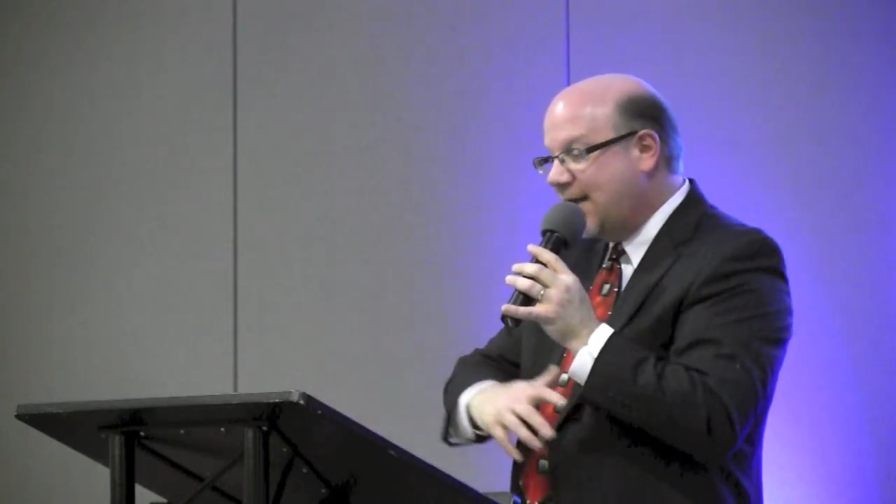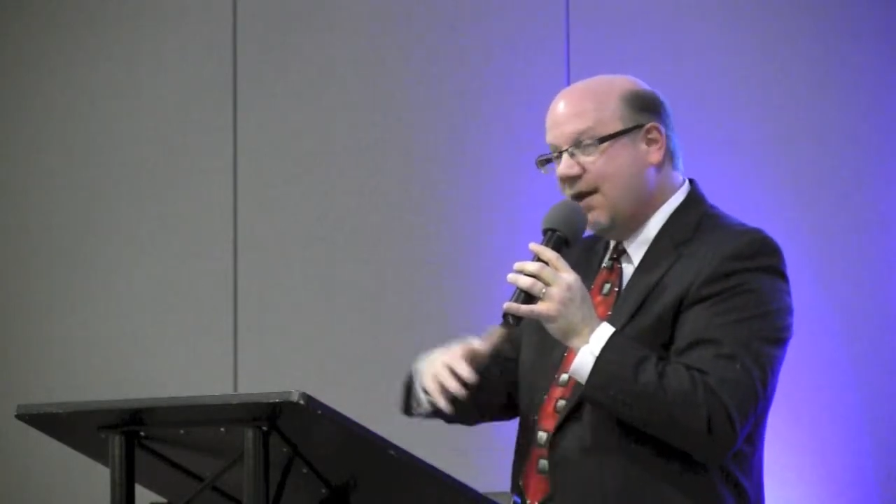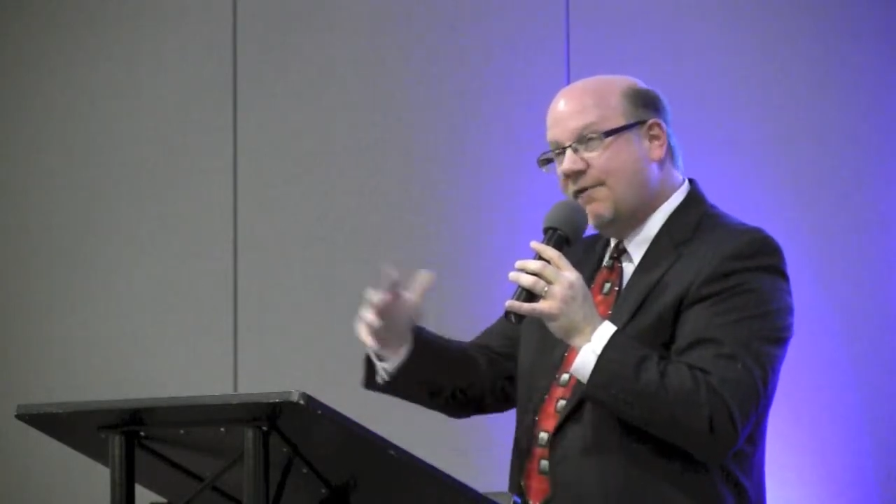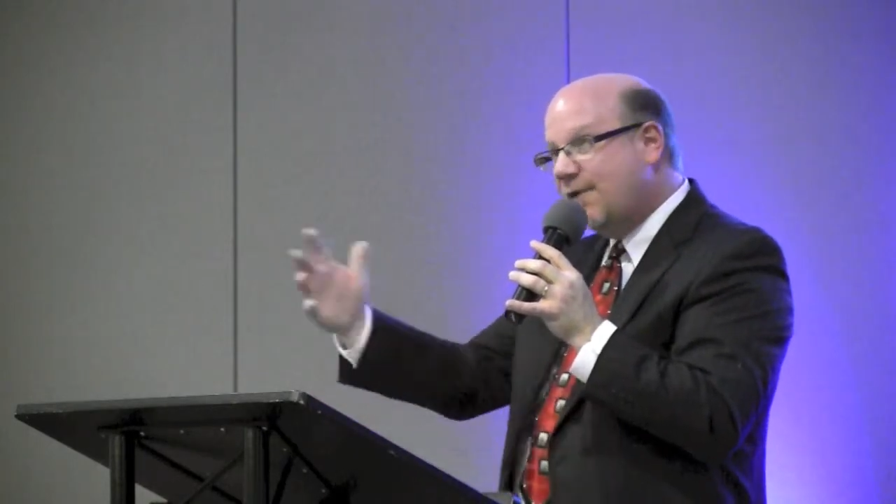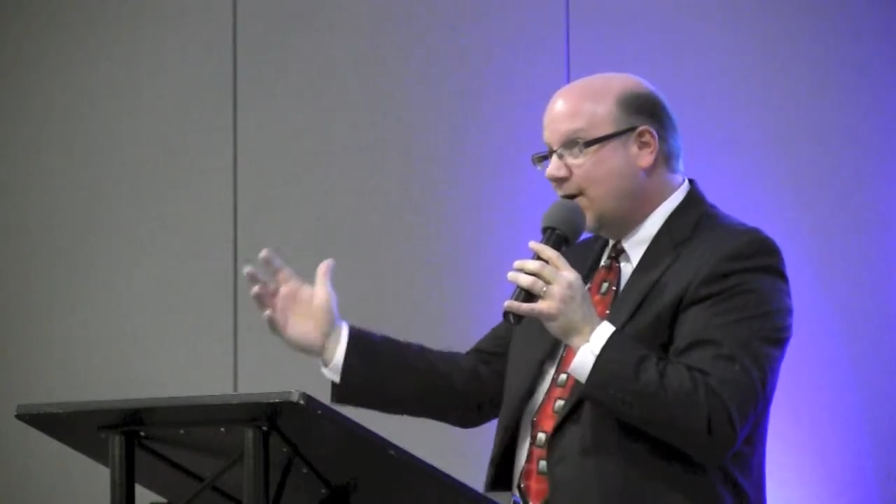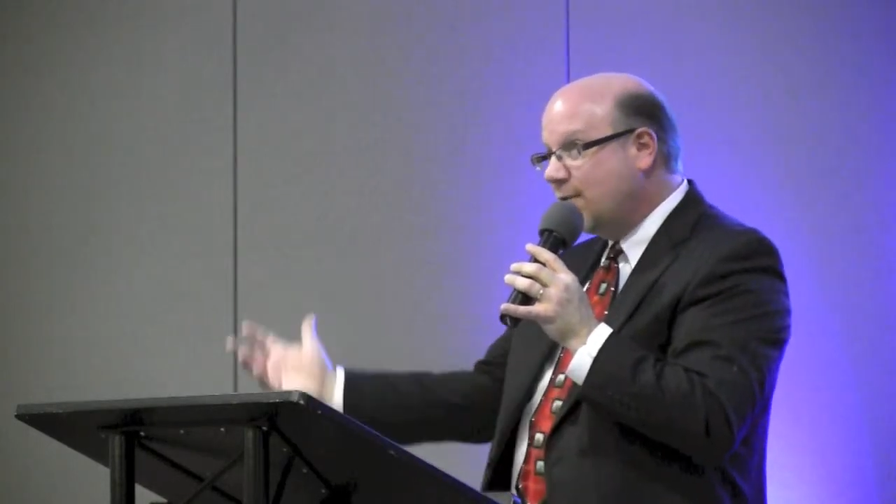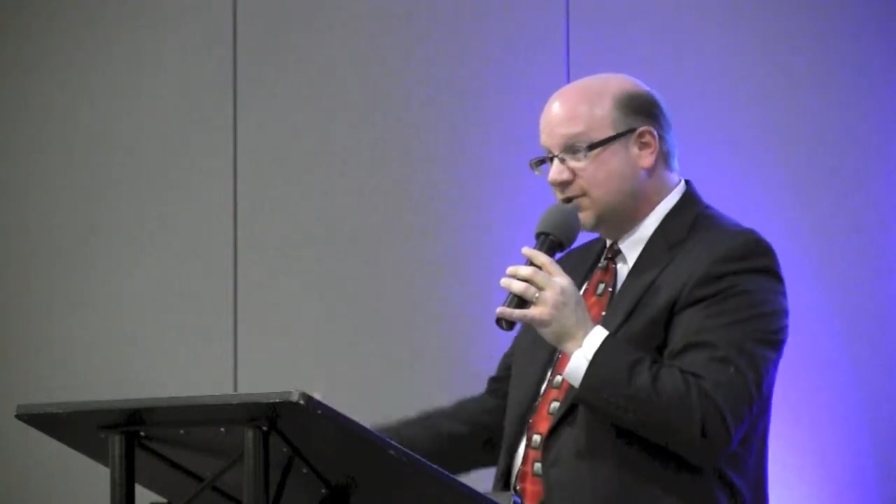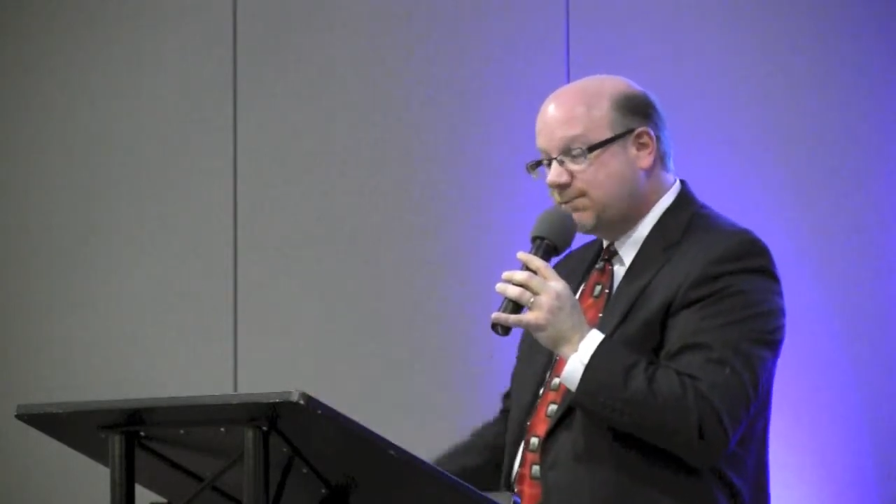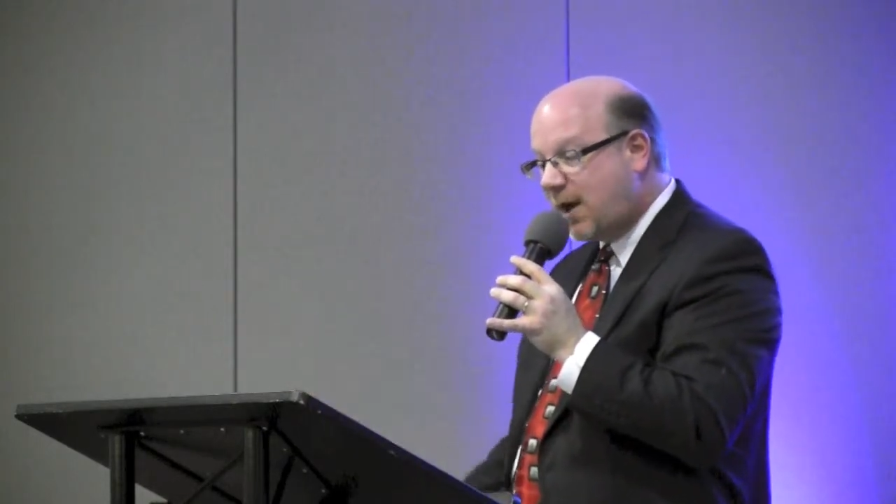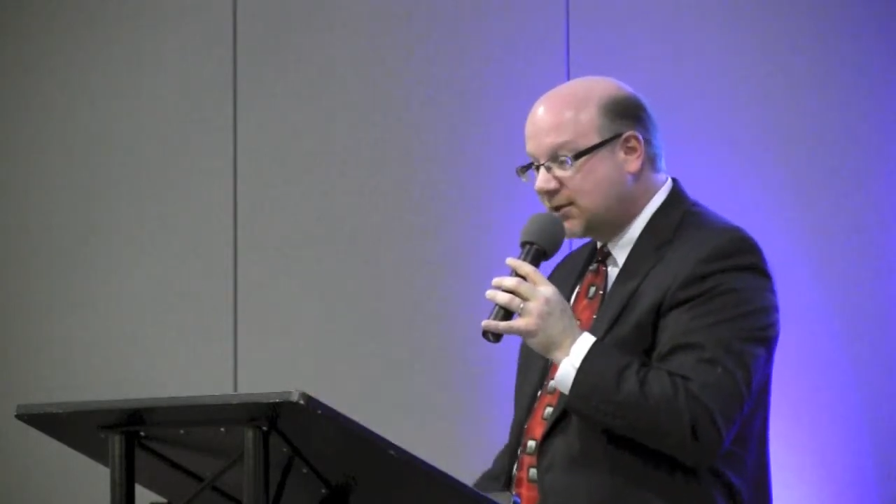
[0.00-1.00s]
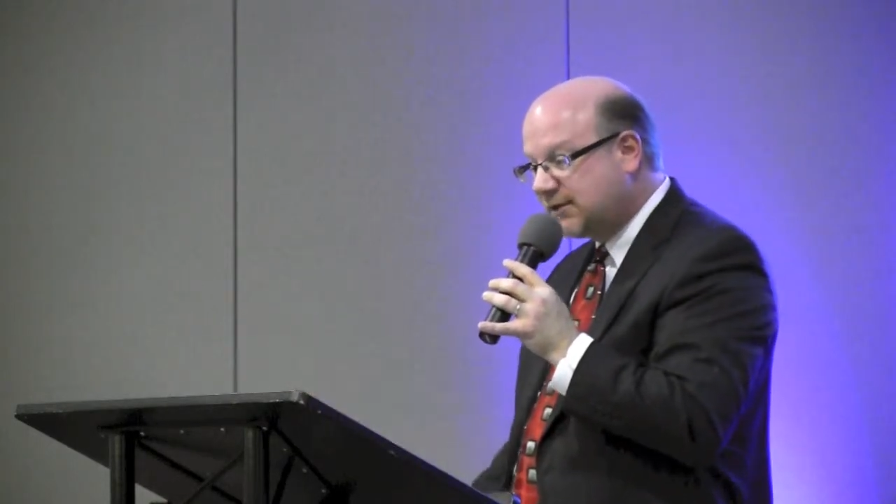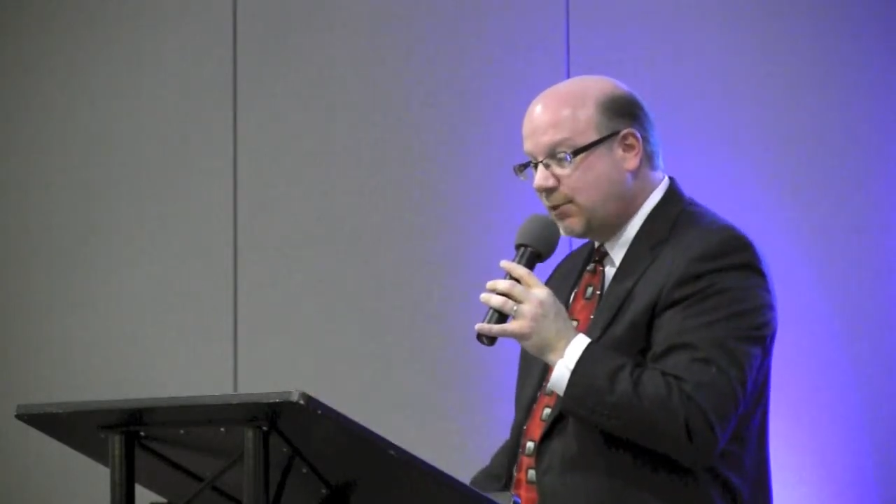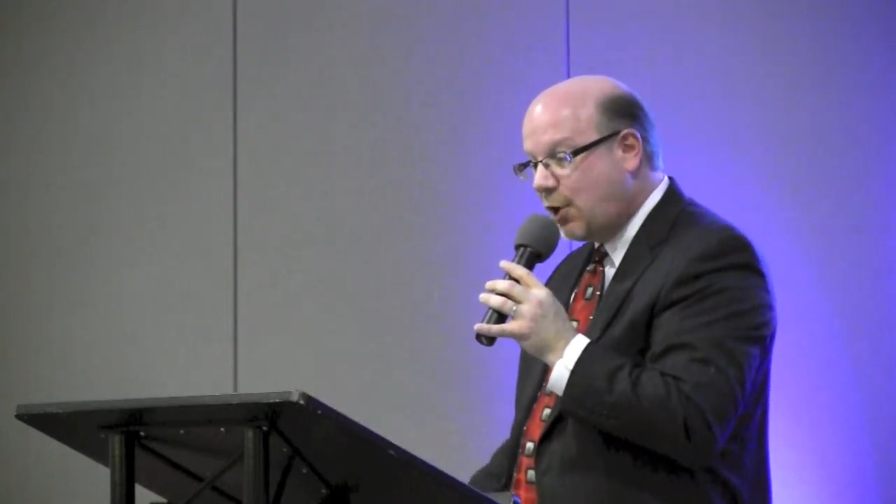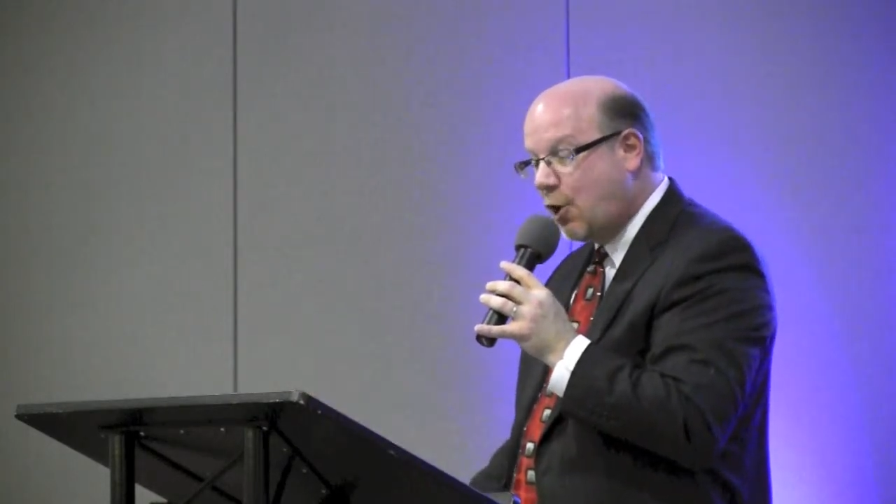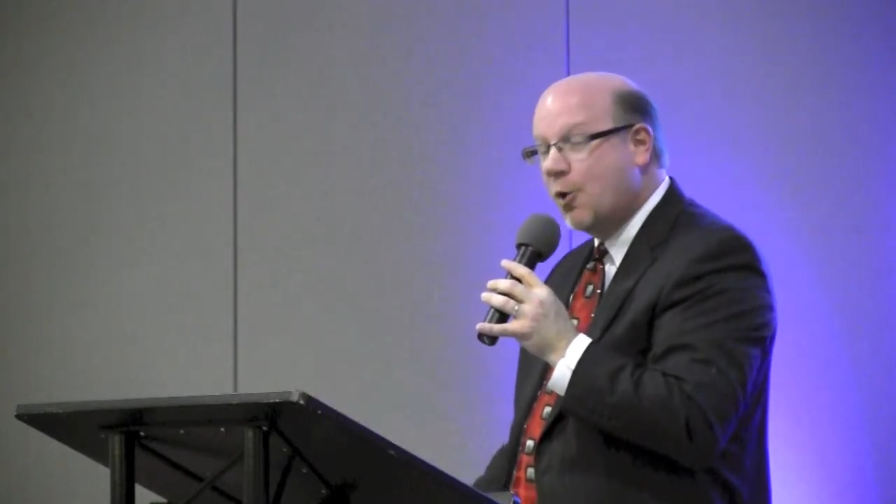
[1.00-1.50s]
and a very
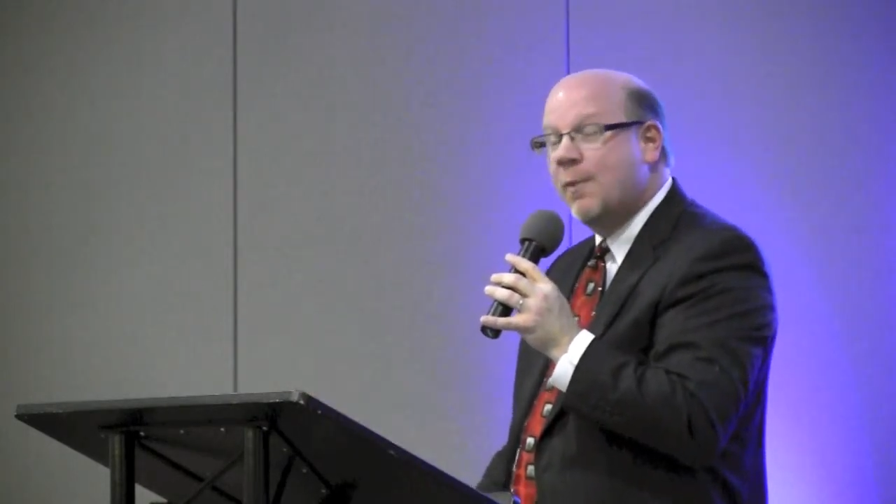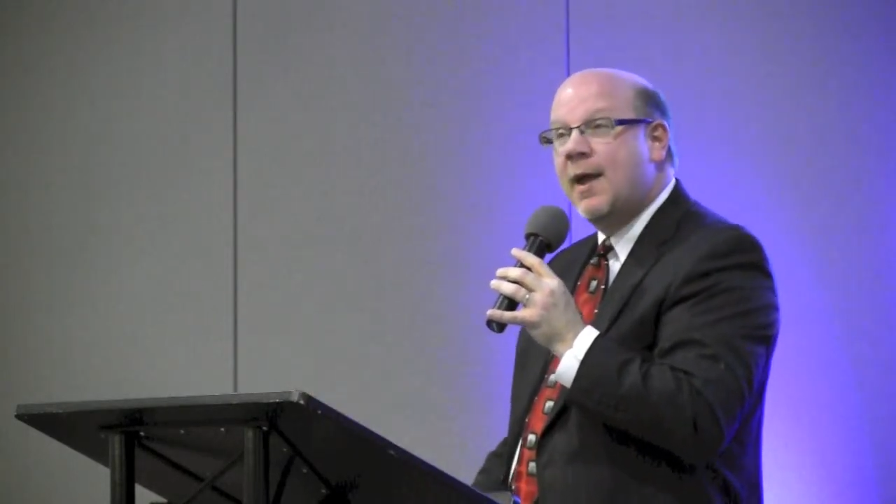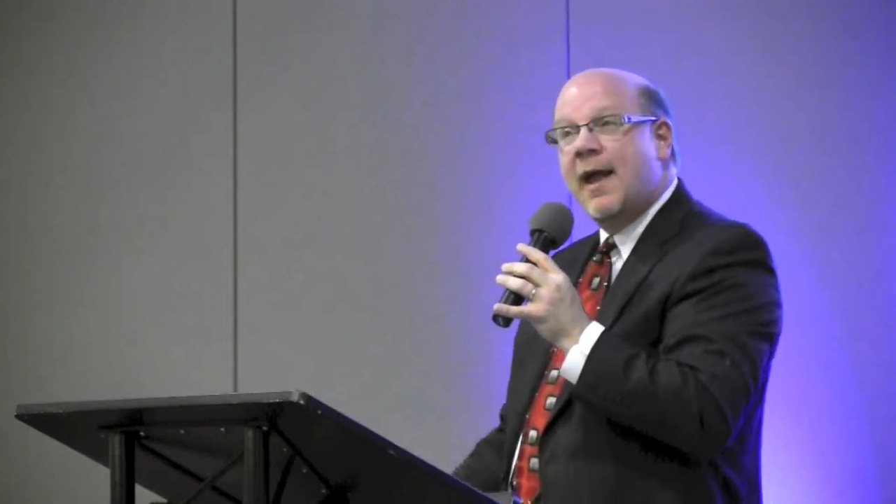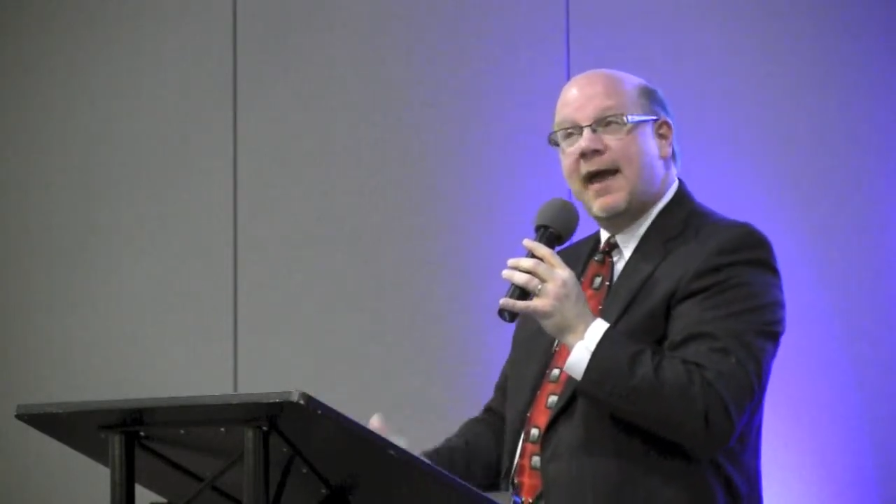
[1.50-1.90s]
responsible home.